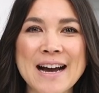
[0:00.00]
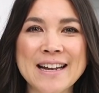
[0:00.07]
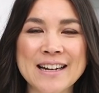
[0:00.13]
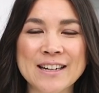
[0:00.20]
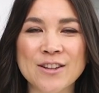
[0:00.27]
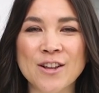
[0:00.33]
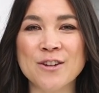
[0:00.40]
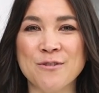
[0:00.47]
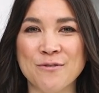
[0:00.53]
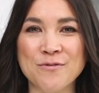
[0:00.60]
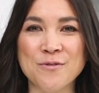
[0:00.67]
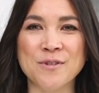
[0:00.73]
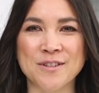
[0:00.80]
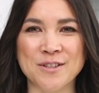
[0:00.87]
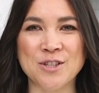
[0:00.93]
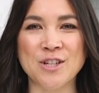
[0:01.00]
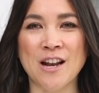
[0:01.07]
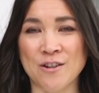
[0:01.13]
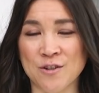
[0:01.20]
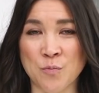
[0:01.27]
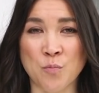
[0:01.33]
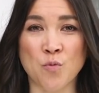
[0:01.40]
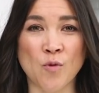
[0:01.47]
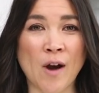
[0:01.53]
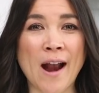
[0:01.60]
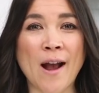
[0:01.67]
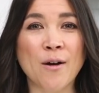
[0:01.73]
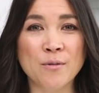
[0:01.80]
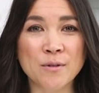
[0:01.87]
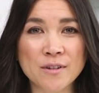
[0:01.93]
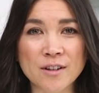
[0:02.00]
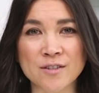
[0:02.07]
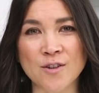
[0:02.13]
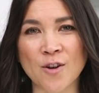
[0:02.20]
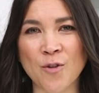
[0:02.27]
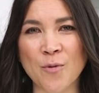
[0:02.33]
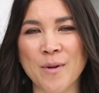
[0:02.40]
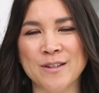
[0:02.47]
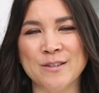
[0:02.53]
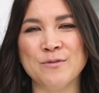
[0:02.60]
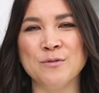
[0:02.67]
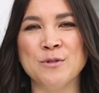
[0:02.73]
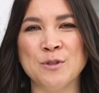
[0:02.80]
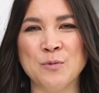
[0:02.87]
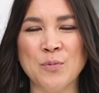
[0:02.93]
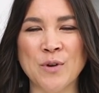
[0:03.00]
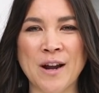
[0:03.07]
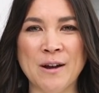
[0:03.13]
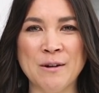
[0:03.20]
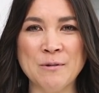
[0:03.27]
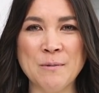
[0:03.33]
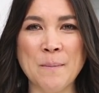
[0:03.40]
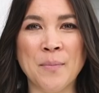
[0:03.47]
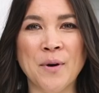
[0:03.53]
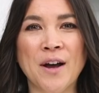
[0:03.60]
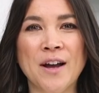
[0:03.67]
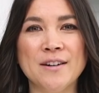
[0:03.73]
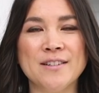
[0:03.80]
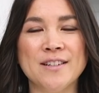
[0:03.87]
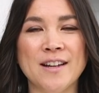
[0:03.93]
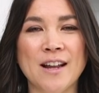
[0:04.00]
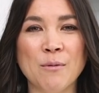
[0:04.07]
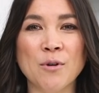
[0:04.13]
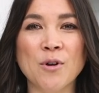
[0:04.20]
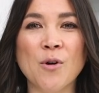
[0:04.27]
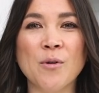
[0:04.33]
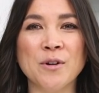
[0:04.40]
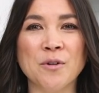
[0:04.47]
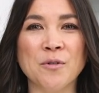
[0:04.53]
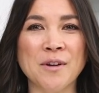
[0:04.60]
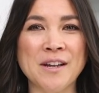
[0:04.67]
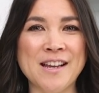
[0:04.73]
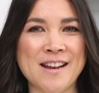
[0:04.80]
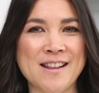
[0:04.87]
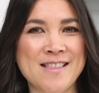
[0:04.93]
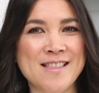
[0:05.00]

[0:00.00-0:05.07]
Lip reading: And a lot of the food on this channel is brown because all the best food is brown, but today we're going green.